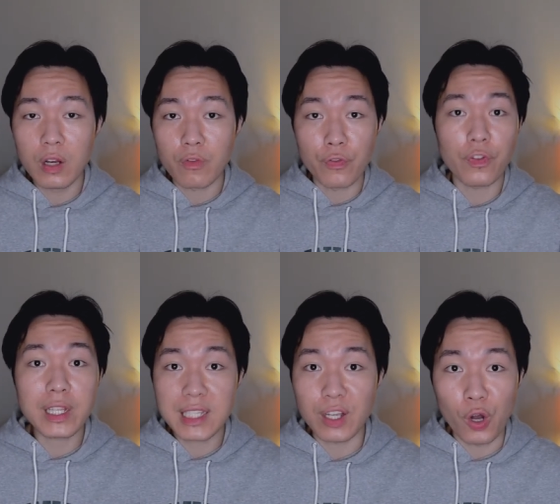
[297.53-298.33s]

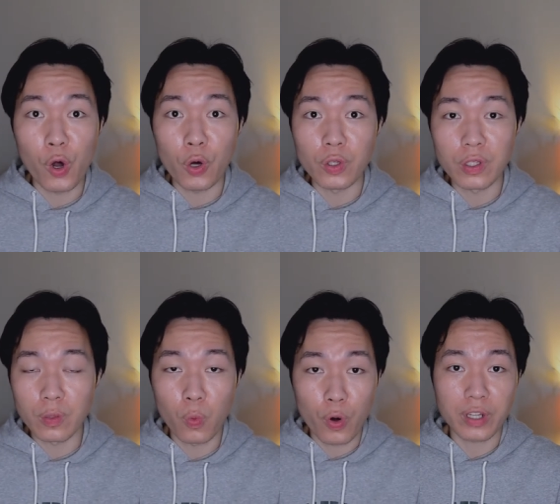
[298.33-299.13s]
reflecting all the
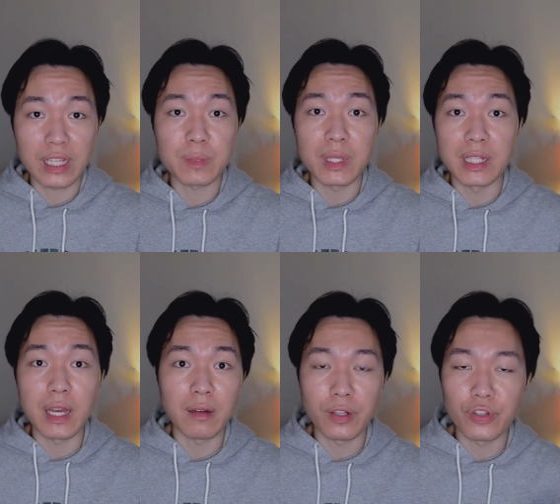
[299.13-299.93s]
work that's been
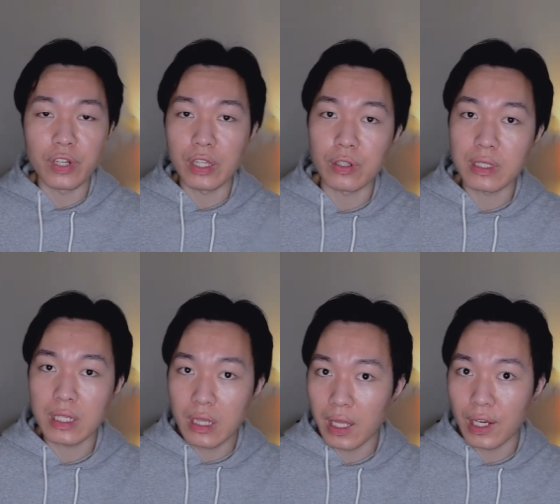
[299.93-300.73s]
done underneath your
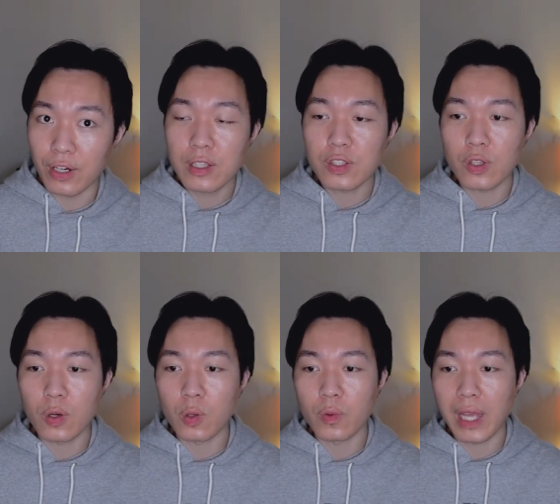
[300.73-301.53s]
skin layer.
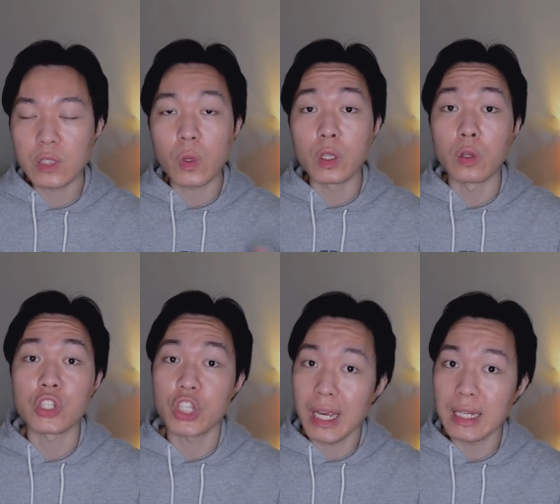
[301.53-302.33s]
So that's why you look
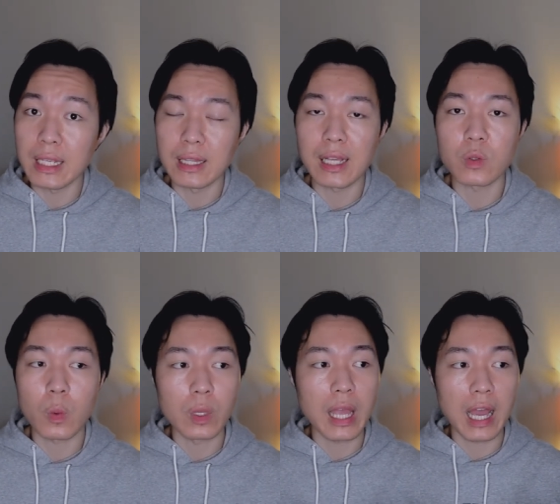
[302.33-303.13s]
shiny, and that's why
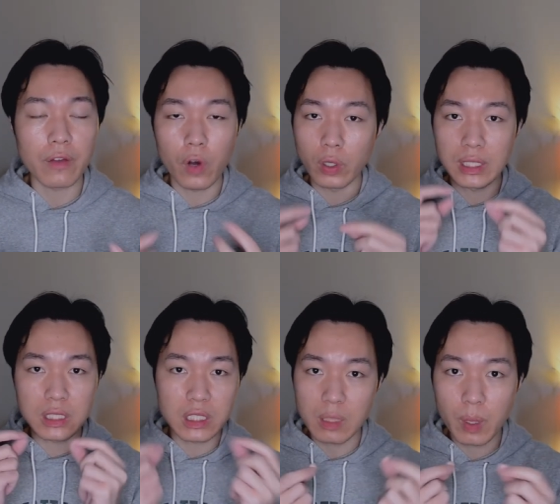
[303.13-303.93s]
we have all these
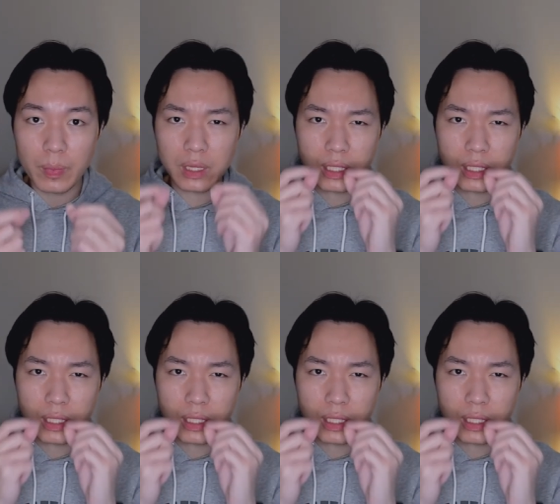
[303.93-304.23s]
sebum,